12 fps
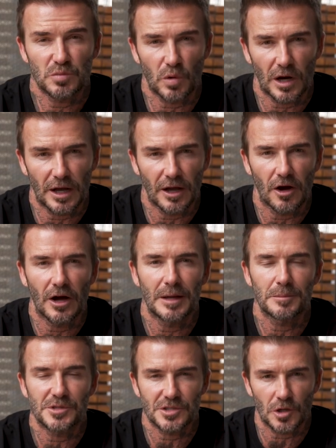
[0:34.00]
is why I
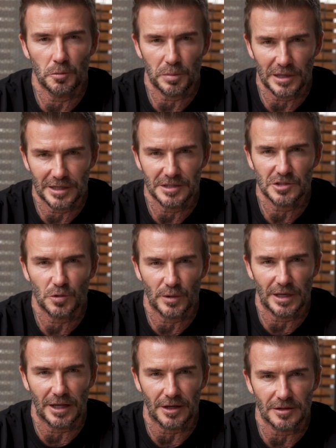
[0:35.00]
am so pleased to
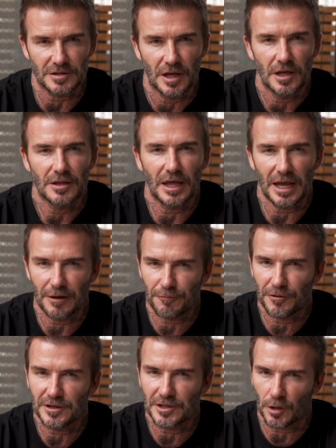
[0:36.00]
announce that
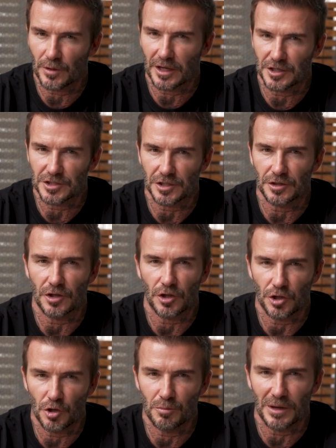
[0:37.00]
every donation that
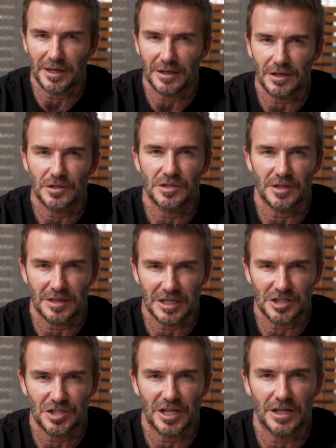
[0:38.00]
you make to
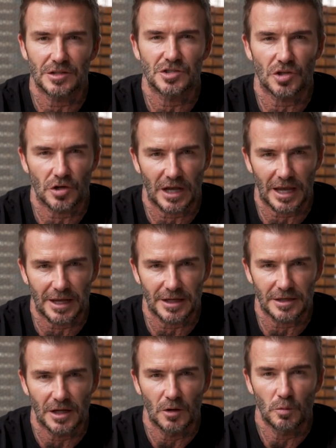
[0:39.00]
this year's Soccer
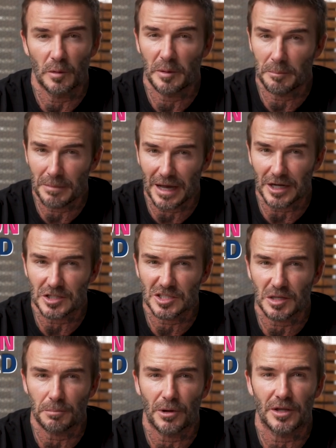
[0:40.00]
Aid will be matched
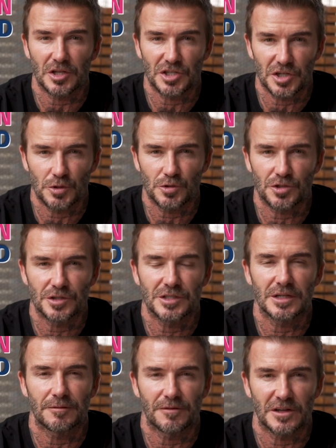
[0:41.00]
by the Children's
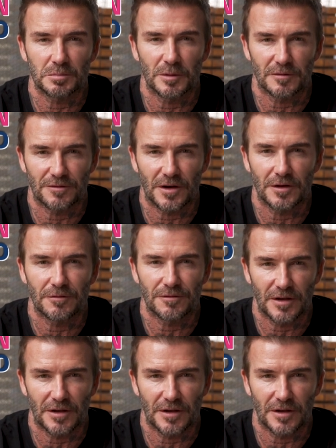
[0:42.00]
Investment Fund